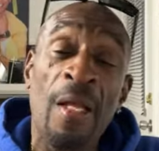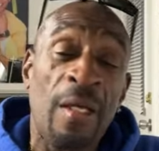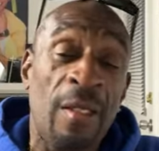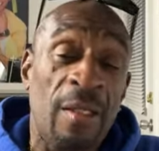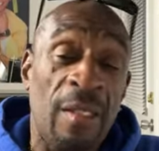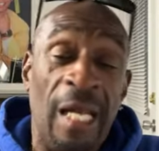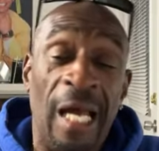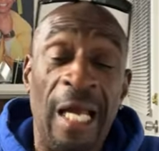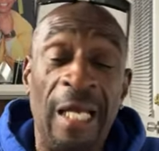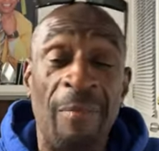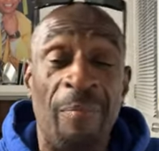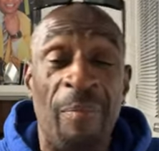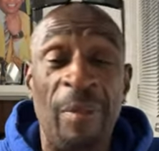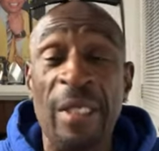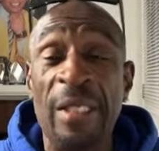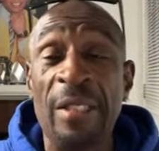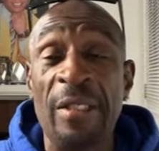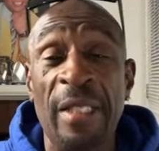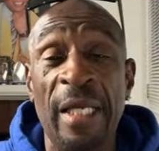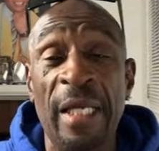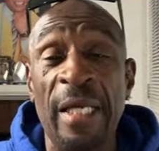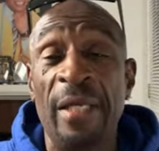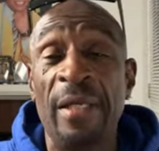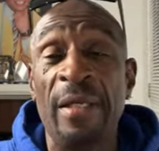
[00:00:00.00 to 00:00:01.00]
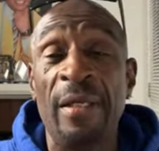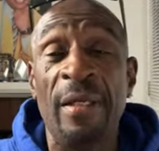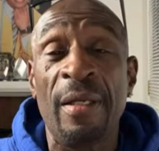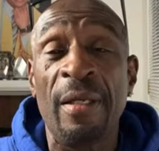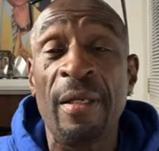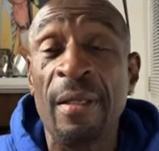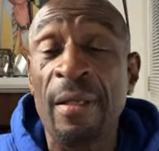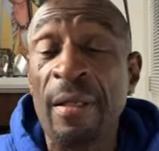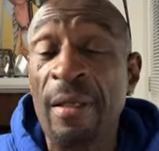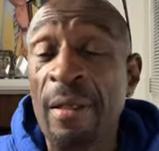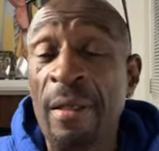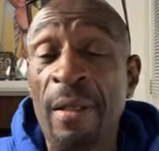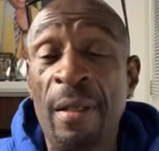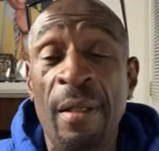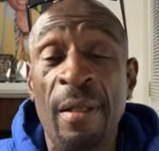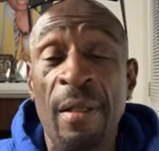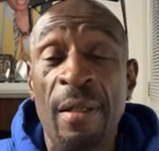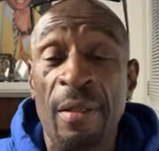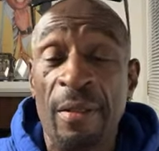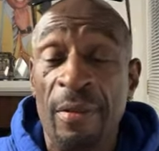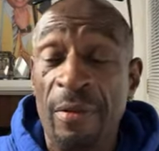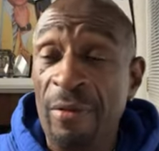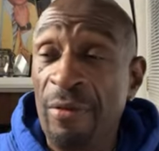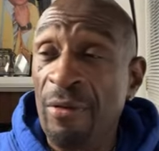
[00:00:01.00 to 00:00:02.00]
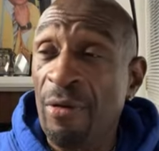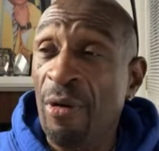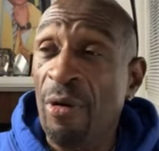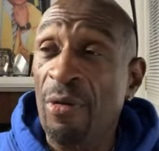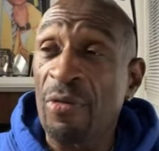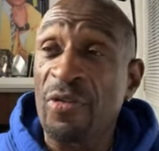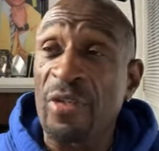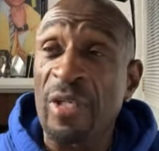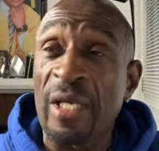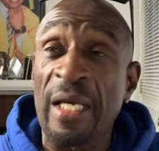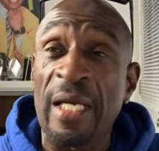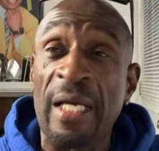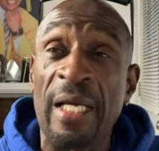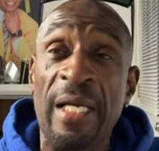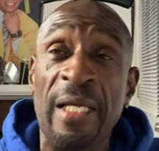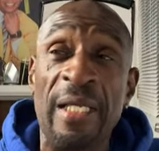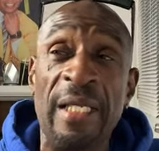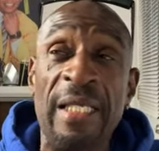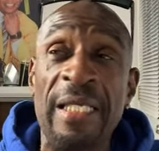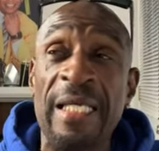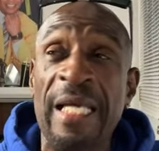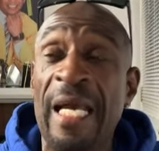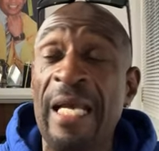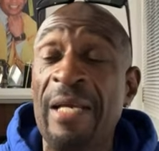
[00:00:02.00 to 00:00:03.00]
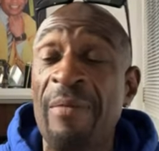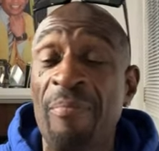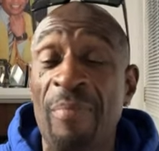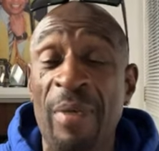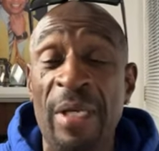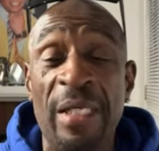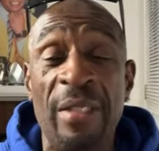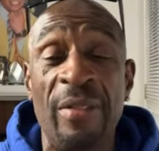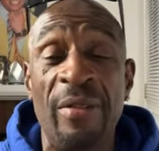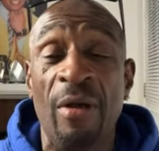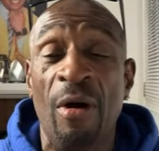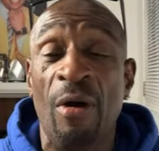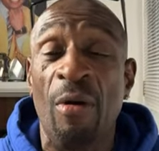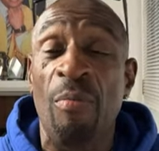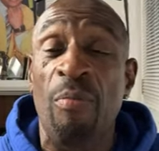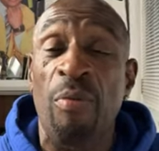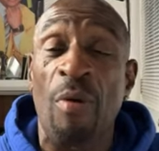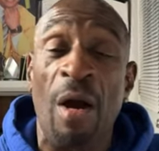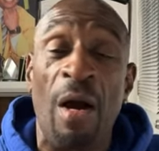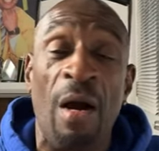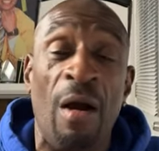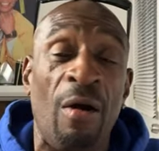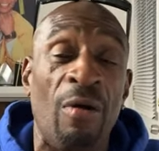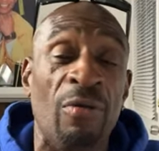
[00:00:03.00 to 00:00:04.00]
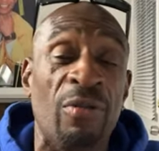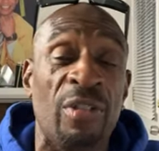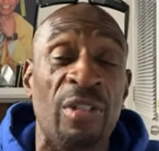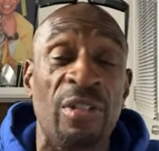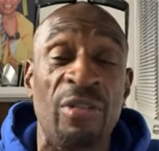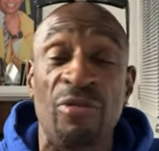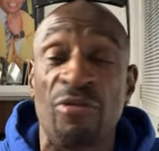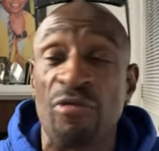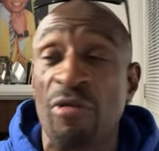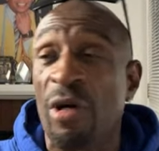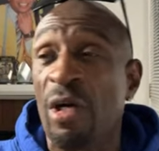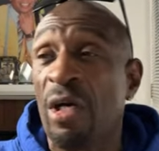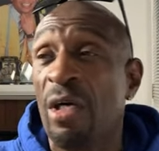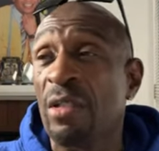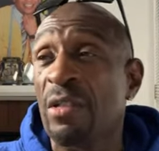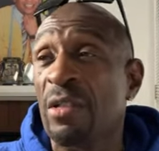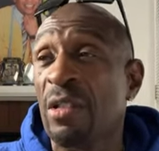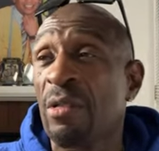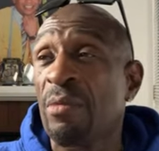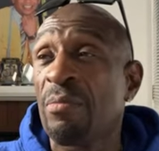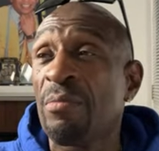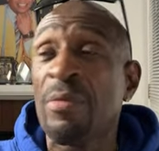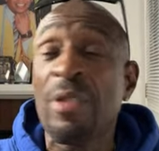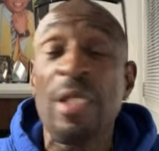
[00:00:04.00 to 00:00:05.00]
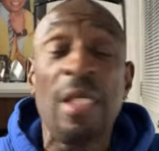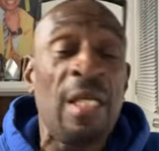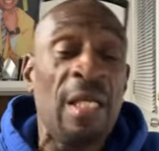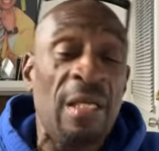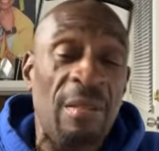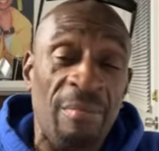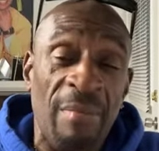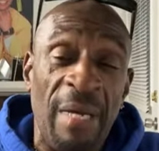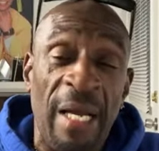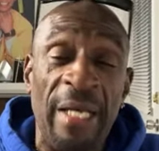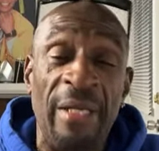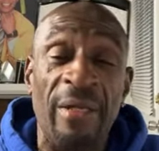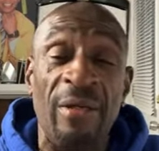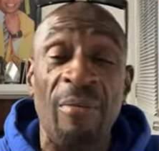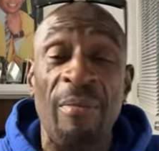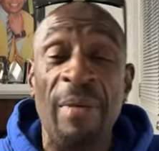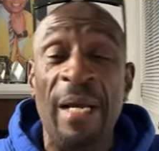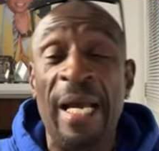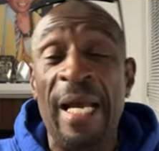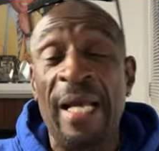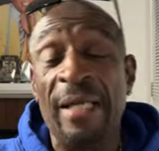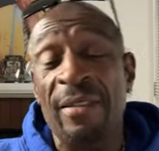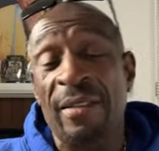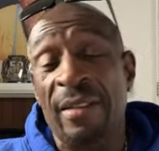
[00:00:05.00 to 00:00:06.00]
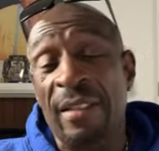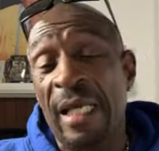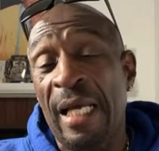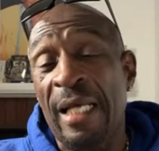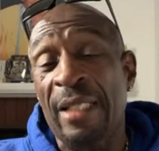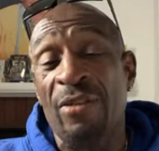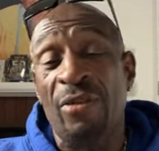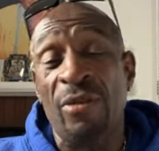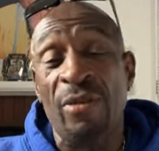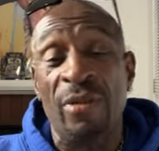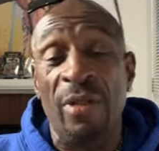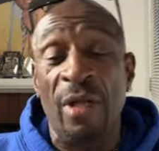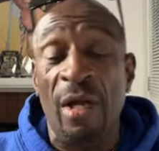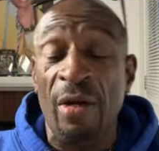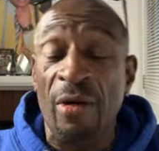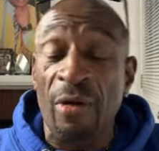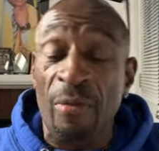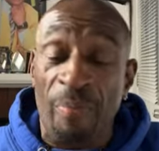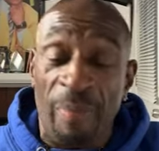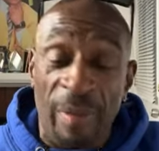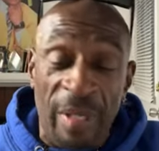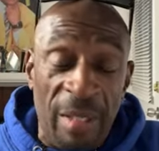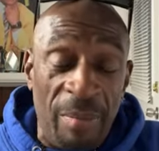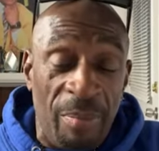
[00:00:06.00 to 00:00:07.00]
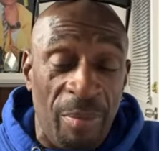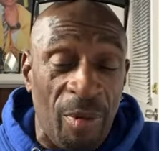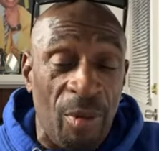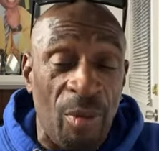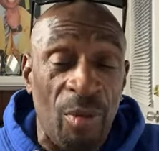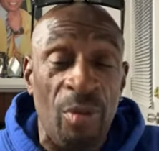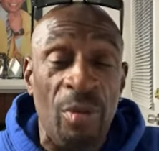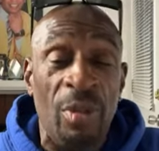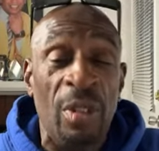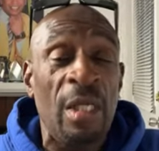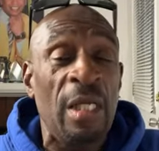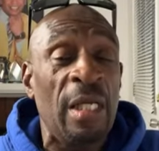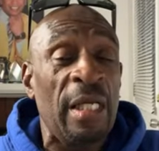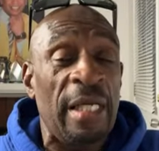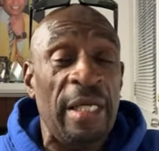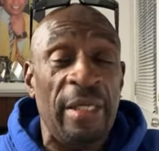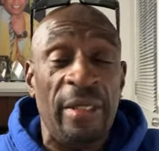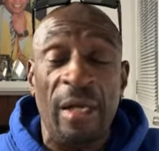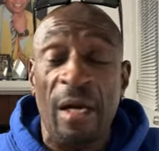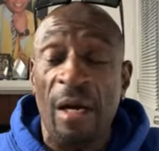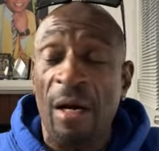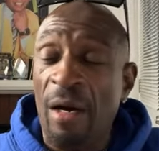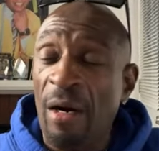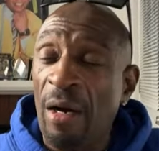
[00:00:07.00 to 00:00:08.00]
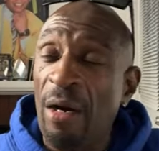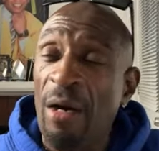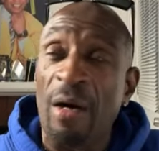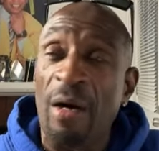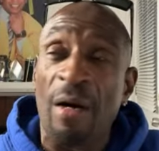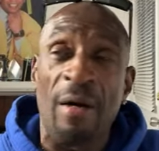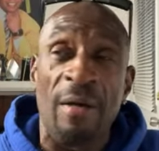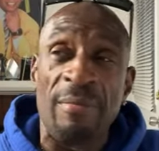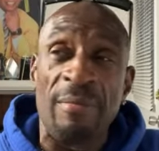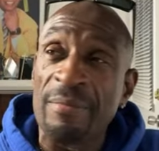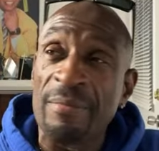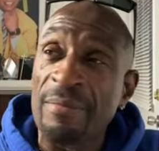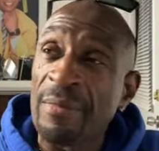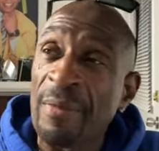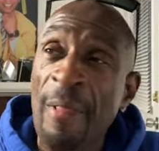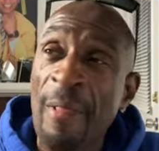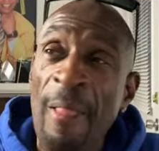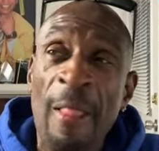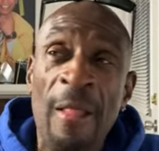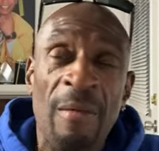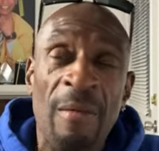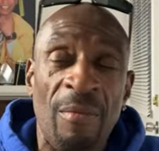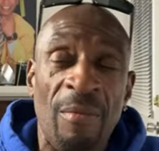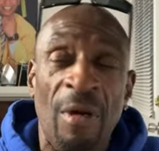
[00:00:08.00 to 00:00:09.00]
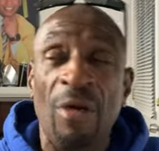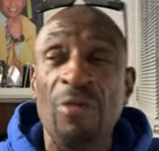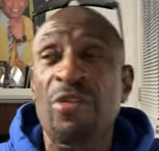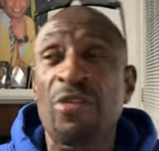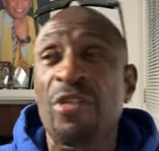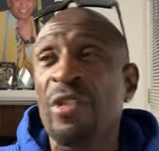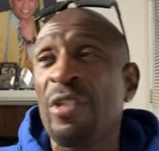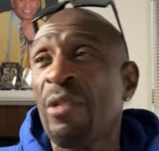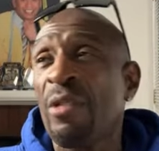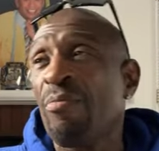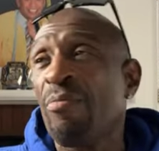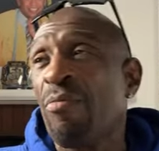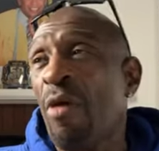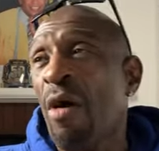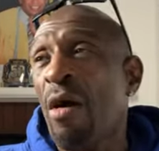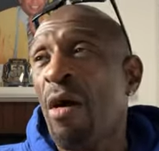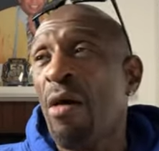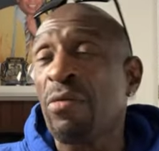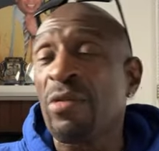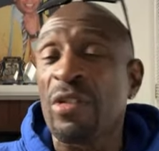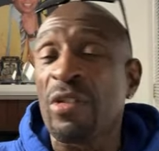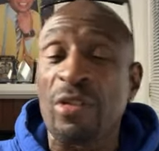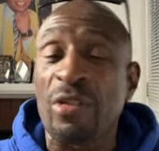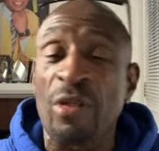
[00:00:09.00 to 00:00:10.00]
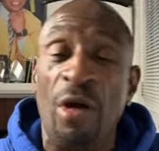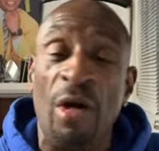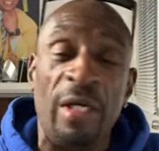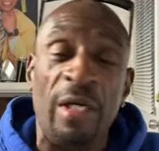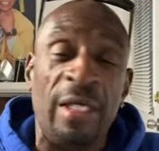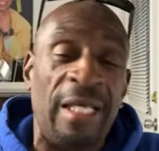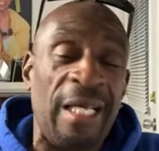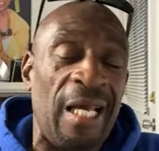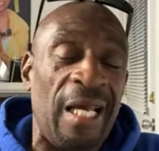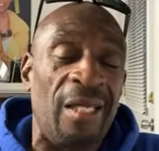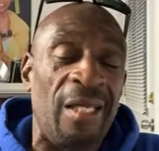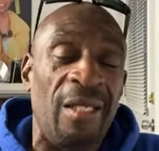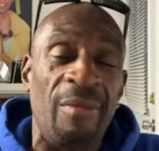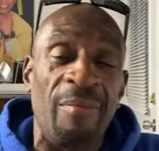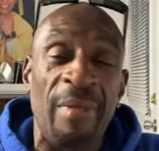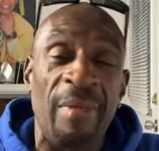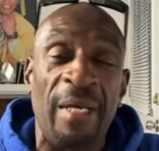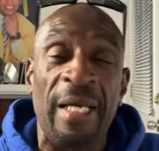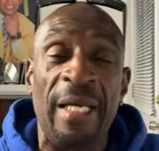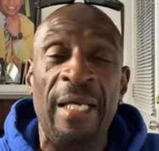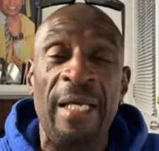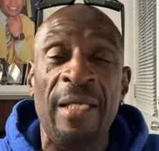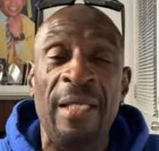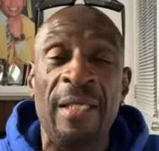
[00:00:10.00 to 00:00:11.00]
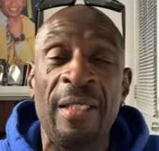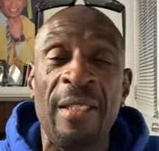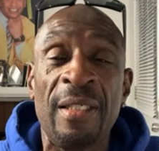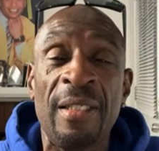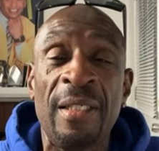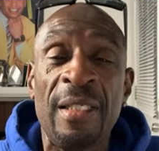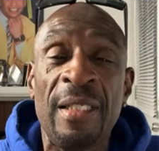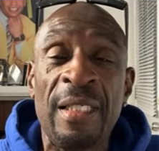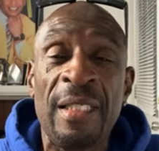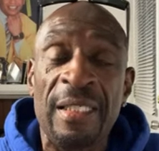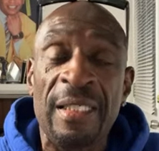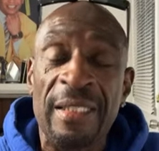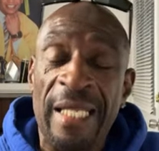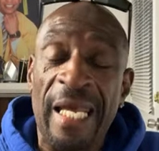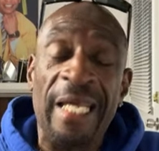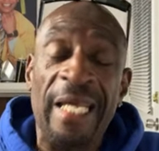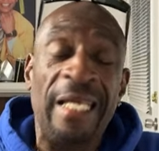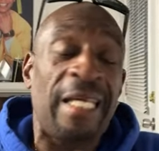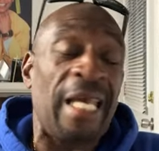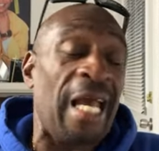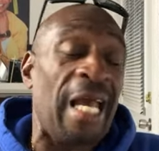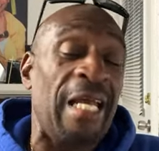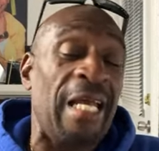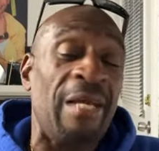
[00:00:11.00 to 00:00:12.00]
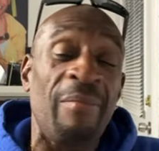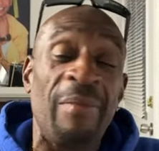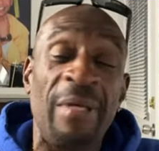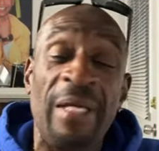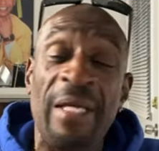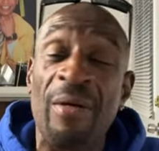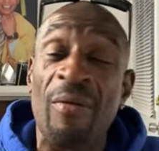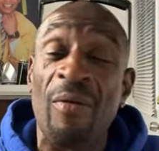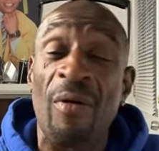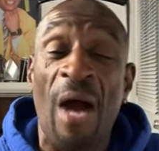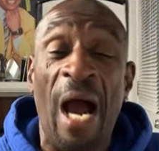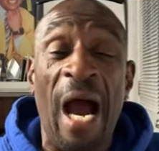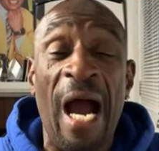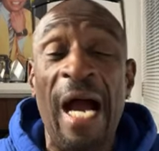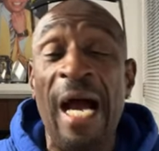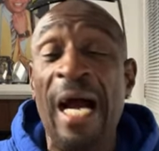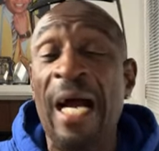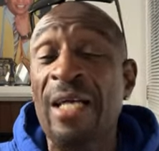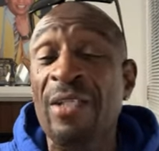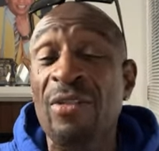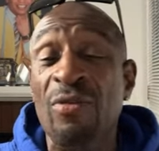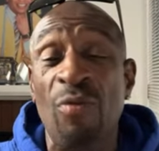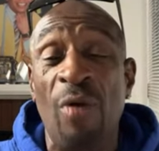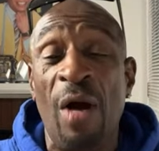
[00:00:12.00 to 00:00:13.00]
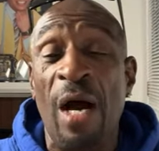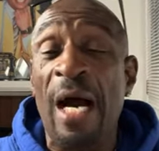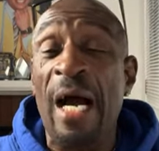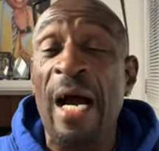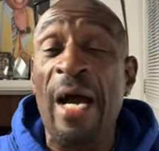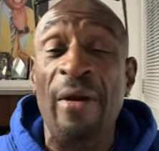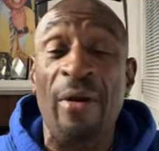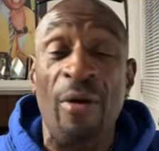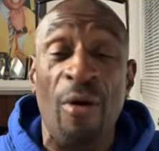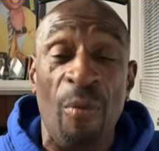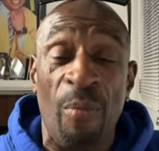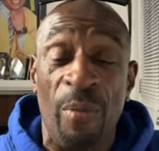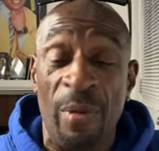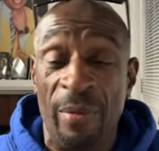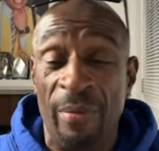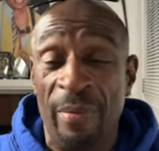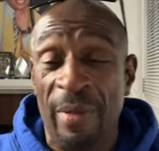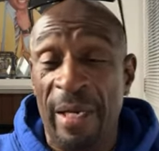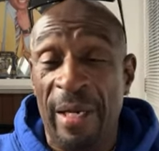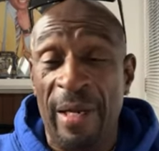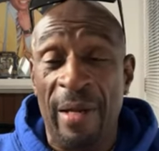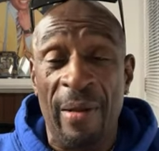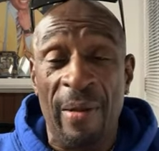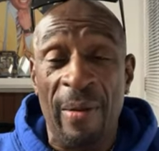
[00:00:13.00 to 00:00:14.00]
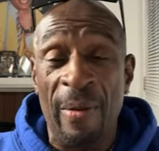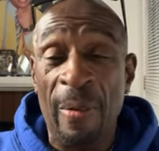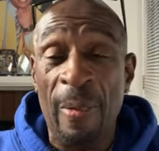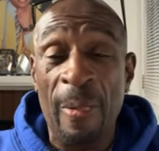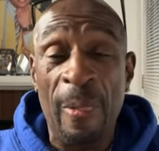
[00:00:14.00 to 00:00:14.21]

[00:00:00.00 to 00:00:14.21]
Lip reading: Like P. Diddy. You know what I'm saying? He ain't beat no bros and drugged them, made them have sex with other people. Most of them bros is R. Kelly, man. They came in with eyes wide open, man.